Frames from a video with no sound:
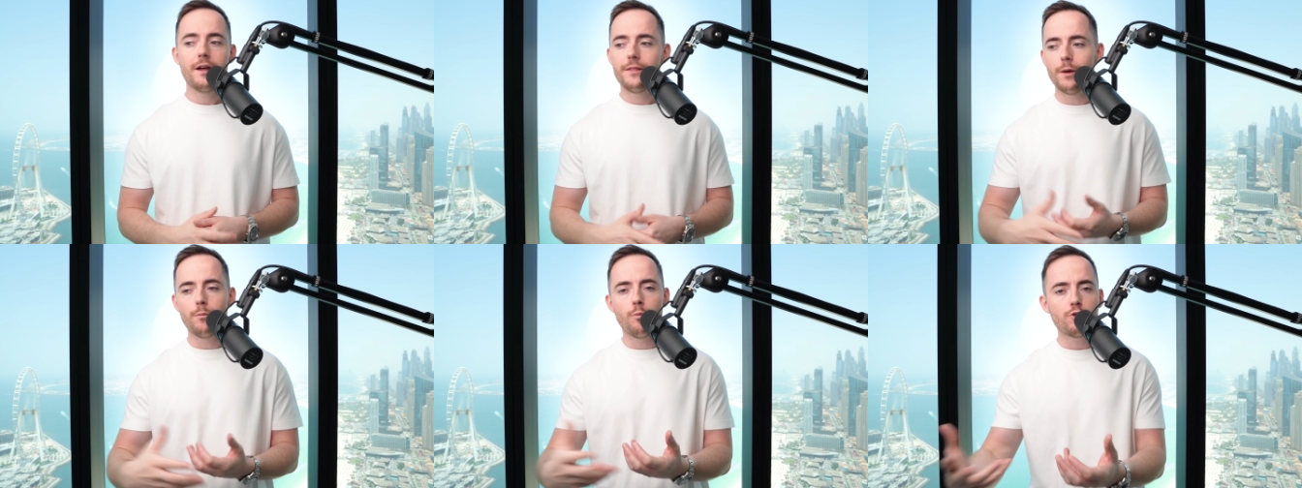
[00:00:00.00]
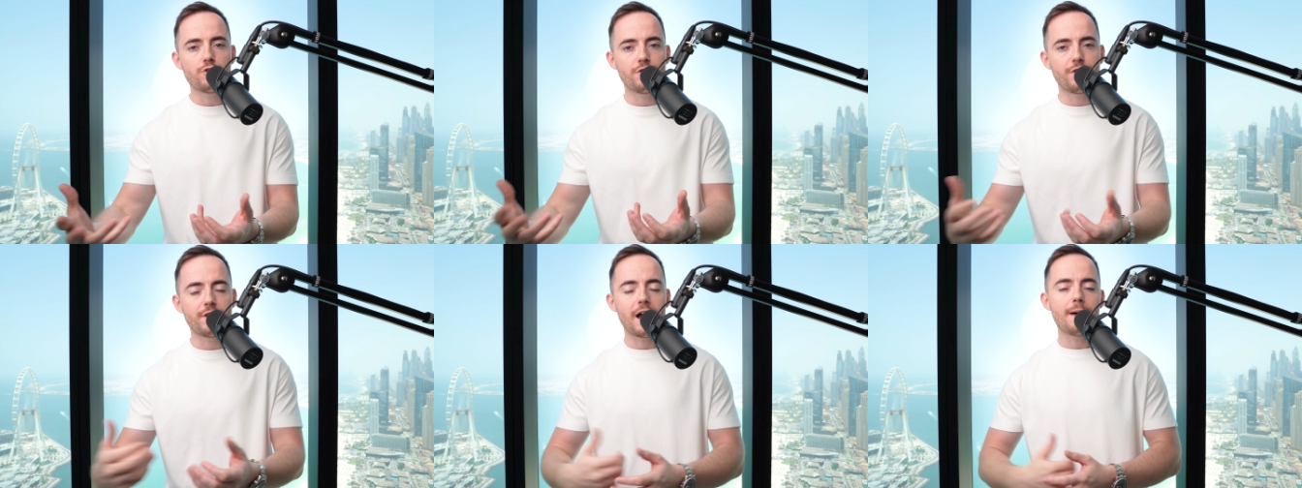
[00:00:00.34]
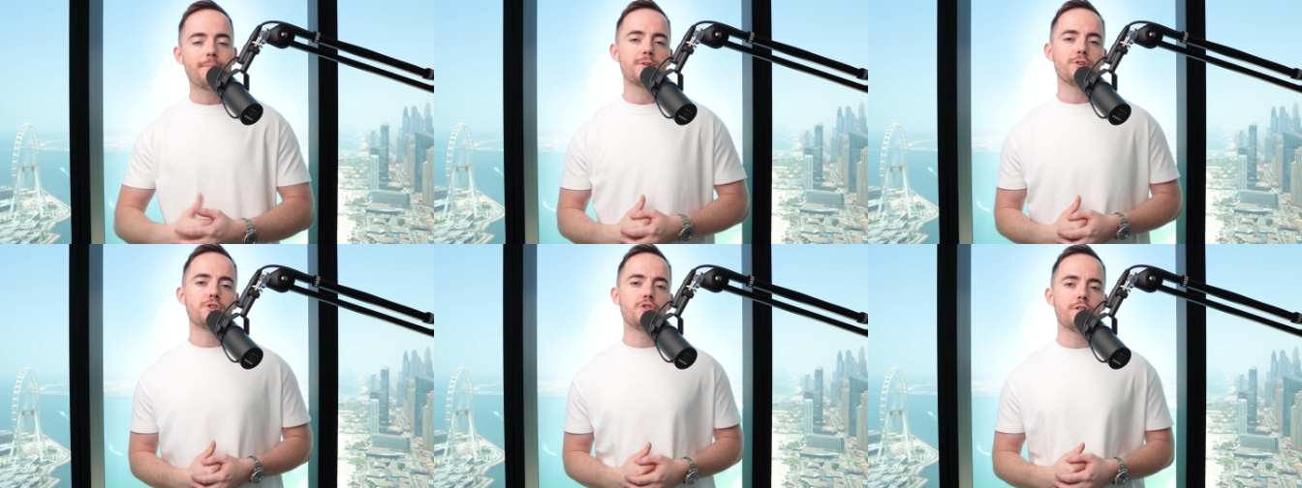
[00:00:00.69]
Then what do you think
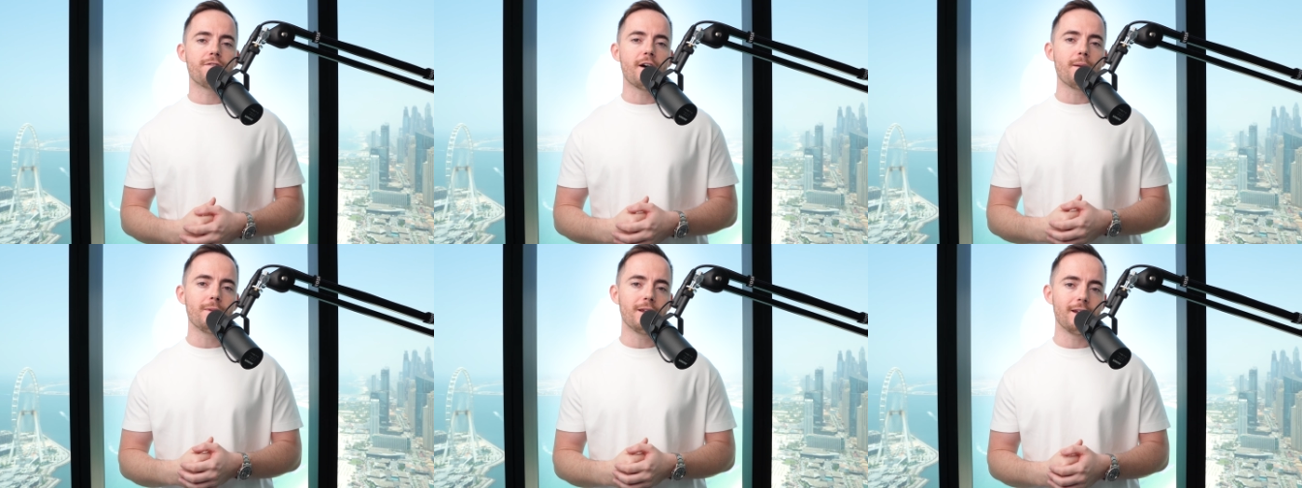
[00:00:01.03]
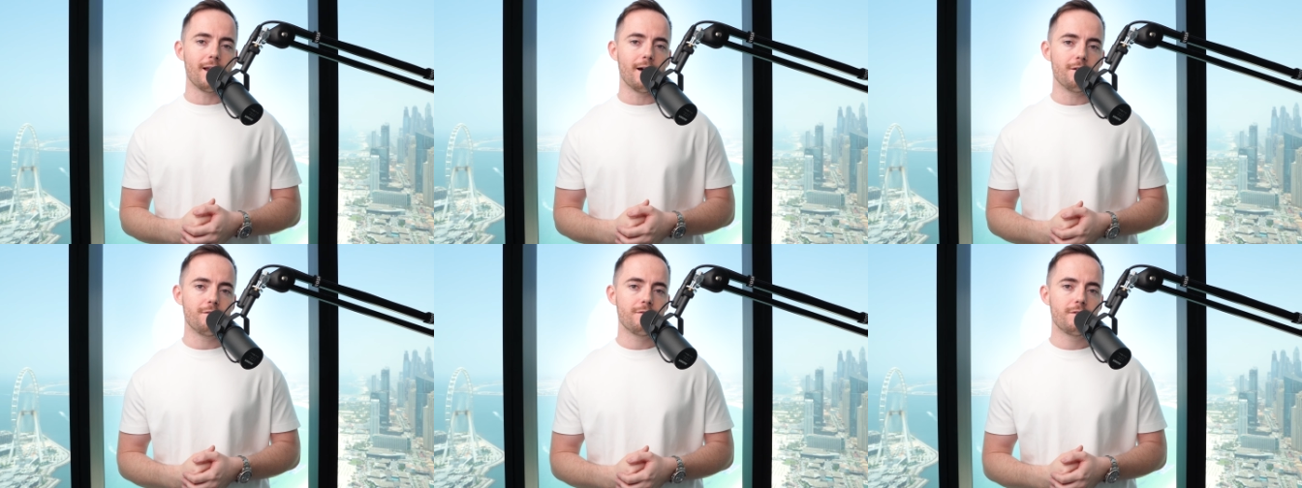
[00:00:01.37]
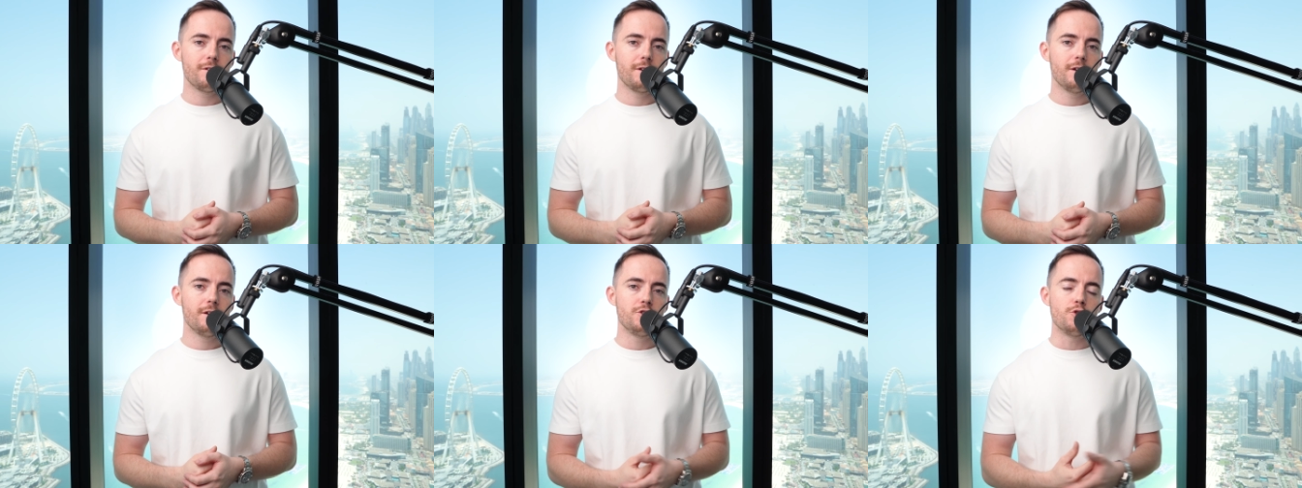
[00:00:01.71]
happens to your family life,
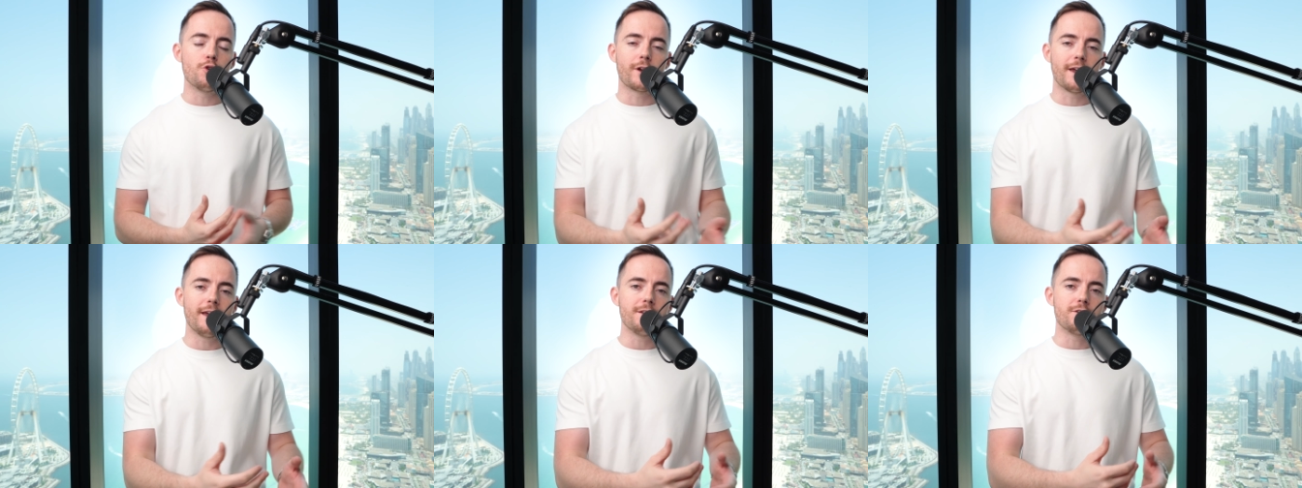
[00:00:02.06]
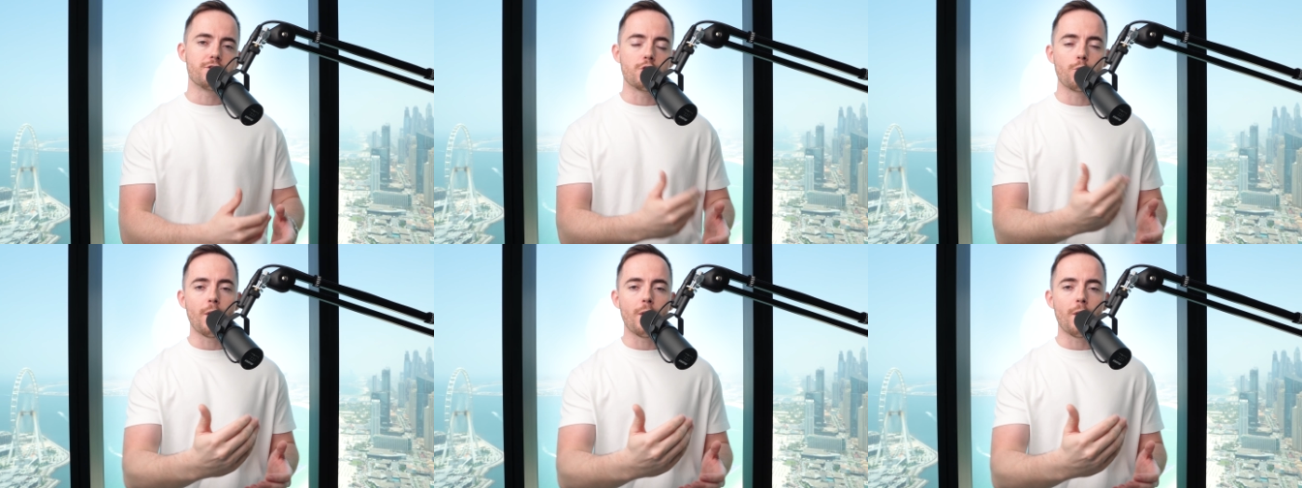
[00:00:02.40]
to your kids,